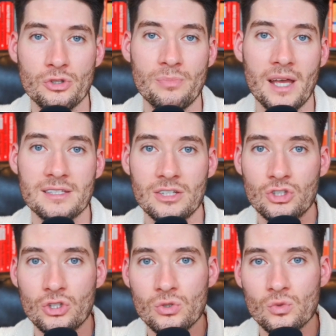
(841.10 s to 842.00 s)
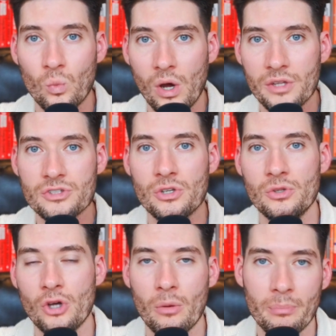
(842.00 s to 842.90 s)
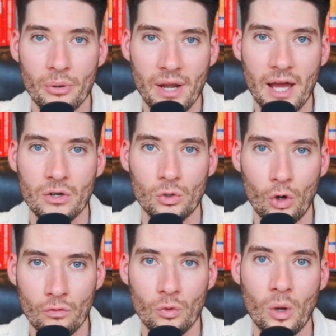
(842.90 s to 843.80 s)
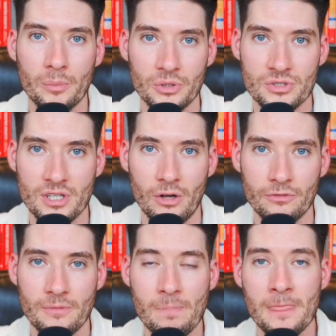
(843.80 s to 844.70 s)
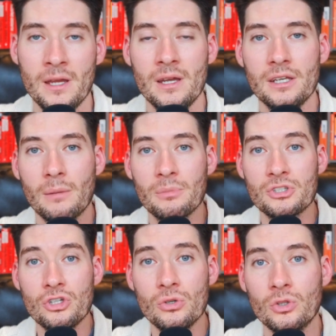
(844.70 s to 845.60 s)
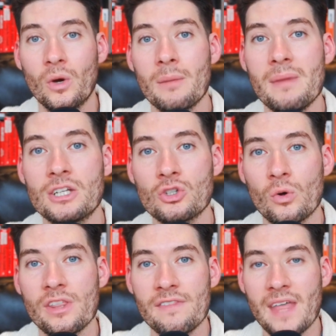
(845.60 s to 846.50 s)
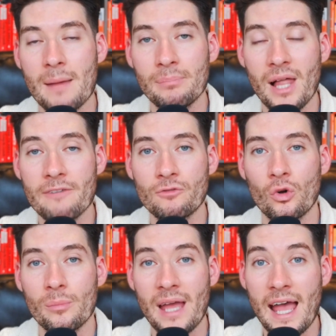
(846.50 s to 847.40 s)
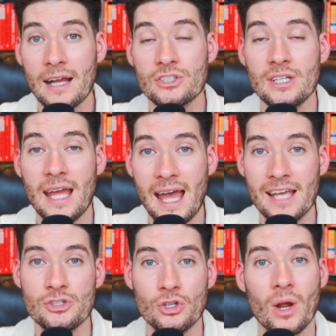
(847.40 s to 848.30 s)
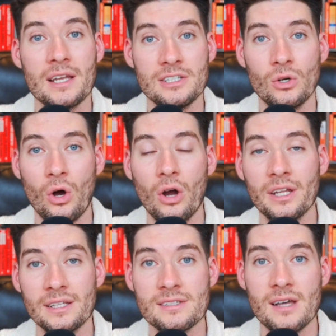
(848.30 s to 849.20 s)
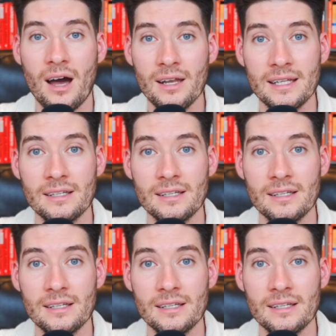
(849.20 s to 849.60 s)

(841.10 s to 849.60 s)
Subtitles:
best and choose one so you don't burn out or overwhelm yourself. Number 2, you want to make sure that that platform actually has your ideal audience on it.